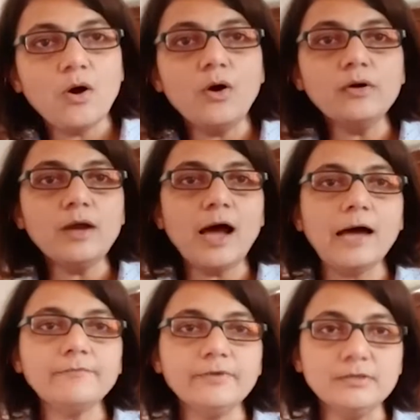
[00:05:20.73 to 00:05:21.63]
or
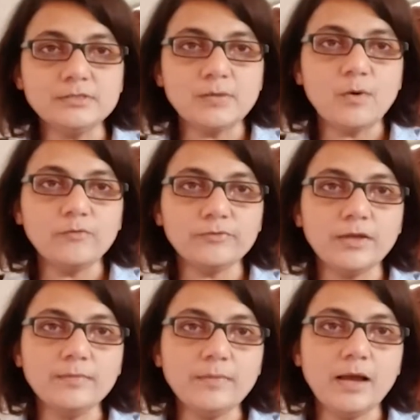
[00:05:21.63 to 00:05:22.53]
having some of
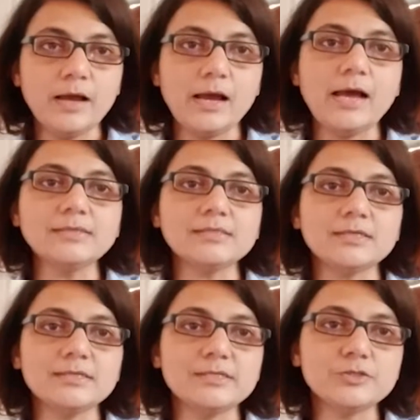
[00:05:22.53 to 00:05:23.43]
them as
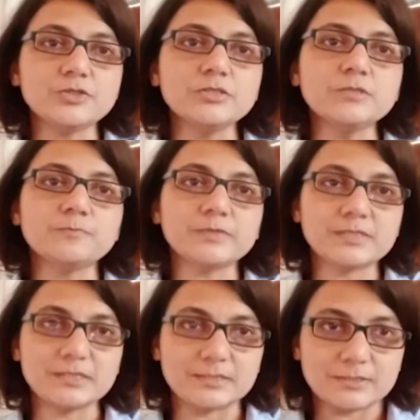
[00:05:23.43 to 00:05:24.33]
conditions
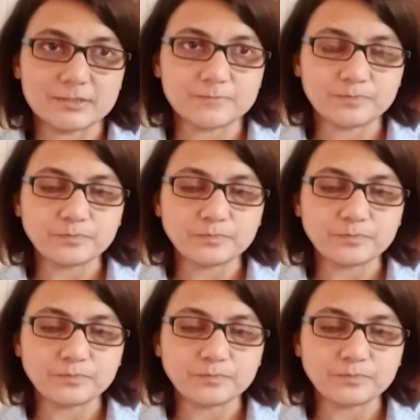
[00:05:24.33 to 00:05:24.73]
precedent.